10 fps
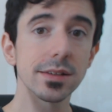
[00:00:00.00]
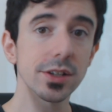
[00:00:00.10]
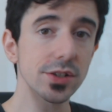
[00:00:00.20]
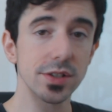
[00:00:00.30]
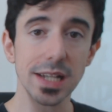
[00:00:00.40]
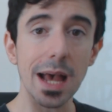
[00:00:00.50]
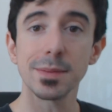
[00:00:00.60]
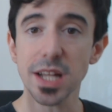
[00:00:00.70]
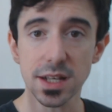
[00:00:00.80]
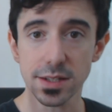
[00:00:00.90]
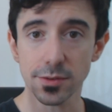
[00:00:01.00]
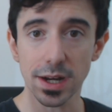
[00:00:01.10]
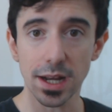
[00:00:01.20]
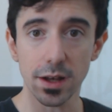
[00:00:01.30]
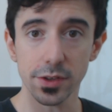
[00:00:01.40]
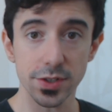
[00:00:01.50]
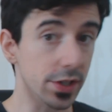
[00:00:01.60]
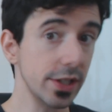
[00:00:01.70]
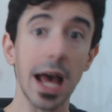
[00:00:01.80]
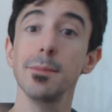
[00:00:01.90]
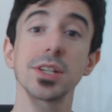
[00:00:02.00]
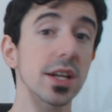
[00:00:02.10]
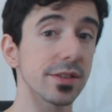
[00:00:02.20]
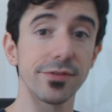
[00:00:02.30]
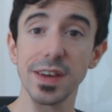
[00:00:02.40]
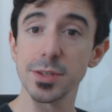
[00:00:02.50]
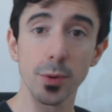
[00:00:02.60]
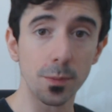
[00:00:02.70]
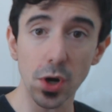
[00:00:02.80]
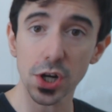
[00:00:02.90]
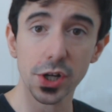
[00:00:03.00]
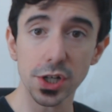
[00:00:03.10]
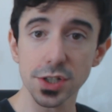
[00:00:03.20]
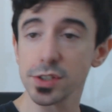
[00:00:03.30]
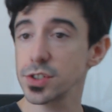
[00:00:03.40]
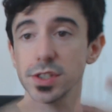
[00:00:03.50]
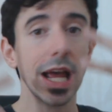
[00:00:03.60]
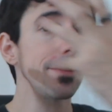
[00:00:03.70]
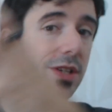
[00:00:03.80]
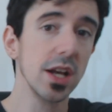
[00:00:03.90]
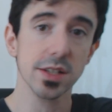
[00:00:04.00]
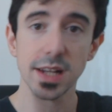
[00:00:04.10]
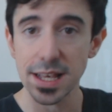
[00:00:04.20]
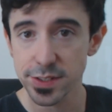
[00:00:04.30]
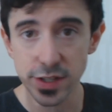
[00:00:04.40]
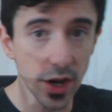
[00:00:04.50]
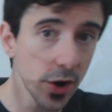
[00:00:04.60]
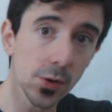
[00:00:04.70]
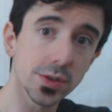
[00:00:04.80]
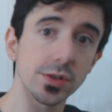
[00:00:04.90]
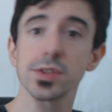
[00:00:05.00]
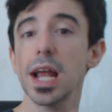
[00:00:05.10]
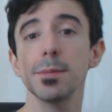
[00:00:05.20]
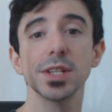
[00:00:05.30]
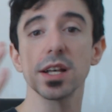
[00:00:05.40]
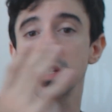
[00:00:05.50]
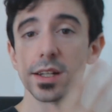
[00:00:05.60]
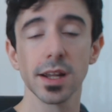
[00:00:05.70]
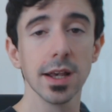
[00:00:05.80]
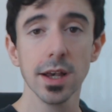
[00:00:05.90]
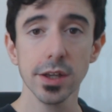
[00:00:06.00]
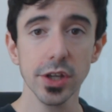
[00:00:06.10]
there's a dime a dozen right now. There's a dime a dozen Facebook marketers, there's a dime a dozen SEOs, there's a dime a dozen, you